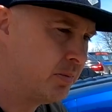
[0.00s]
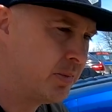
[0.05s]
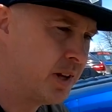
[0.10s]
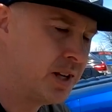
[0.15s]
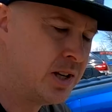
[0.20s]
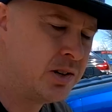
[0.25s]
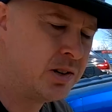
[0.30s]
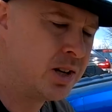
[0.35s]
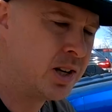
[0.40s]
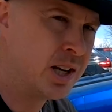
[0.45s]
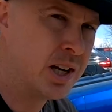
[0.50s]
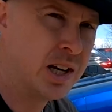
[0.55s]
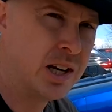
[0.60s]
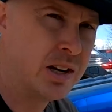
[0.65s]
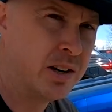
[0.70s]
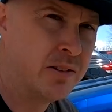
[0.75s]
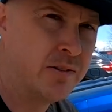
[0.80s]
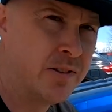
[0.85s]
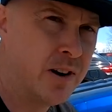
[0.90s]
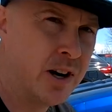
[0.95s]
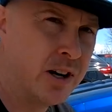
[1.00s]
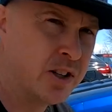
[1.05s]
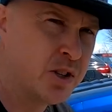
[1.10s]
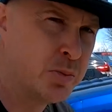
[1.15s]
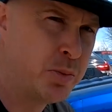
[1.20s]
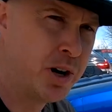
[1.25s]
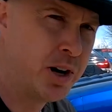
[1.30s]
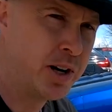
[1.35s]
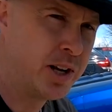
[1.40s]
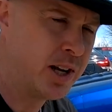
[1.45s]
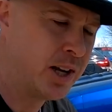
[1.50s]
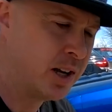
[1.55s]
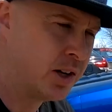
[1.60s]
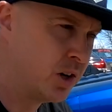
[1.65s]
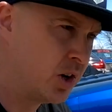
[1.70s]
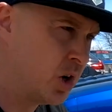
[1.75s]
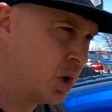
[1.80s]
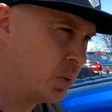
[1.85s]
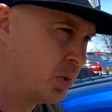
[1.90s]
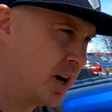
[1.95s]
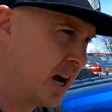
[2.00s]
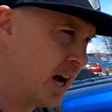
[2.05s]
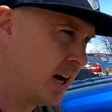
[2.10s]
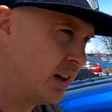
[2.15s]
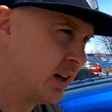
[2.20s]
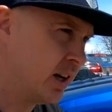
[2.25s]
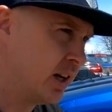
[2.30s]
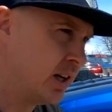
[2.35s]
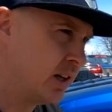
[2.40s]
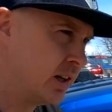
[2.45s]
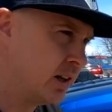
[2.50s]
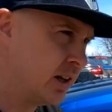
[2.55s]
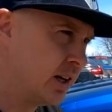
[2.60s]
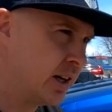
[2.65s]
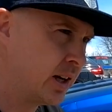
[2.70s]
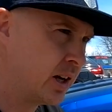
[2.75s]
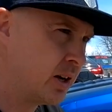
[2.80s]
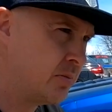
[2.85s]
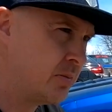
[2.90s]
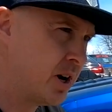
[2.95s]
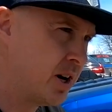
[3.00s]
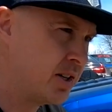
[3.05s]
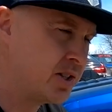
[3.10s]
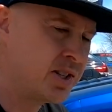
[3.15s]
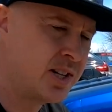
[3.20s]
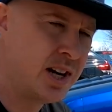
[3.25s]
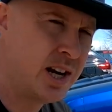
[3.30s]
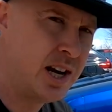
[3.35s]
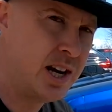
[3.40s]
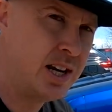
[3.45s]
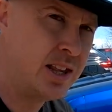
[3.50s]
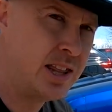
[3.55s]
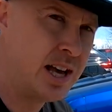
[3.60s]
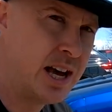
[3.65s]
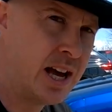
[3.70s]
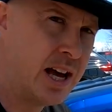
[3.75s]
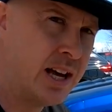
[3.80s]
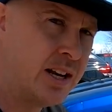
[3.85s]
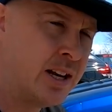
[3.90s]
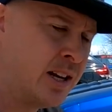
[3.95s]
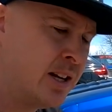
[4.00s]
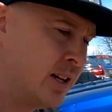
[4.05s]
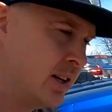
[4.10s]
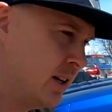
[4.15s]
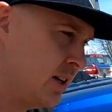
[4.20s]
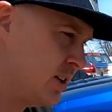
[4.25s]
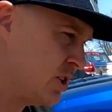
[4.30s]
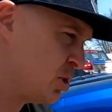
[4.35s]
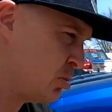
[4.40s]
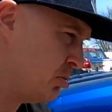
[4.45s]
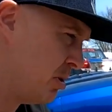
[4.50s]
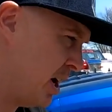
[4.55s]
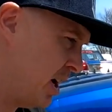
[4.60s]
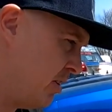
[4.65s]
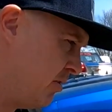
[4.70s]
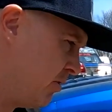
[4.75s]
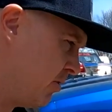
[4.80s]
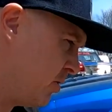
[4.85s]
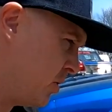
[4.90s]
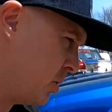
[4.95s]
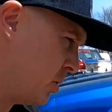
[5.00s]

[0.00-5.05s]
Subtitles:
that you can get in a Foxbody, in all reality. Like, I'm not saying that it's meant